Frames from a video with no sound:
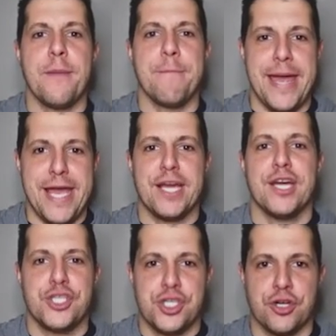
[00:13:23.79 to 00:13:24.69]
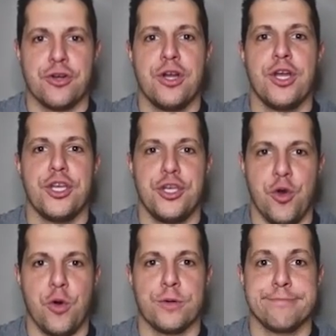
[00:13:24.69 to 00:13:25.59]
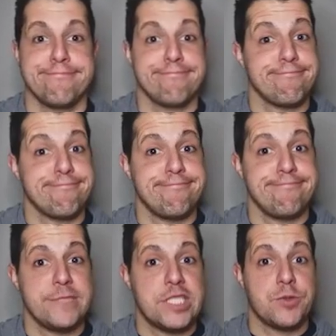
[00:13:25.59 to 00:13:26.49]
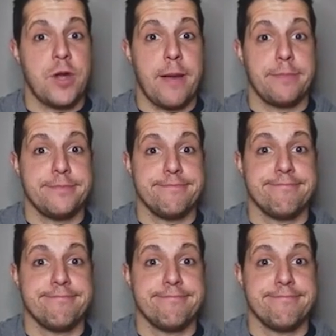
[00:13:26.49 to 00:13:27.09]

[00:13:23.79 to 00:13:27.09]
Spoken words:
Make sure you're subscribed.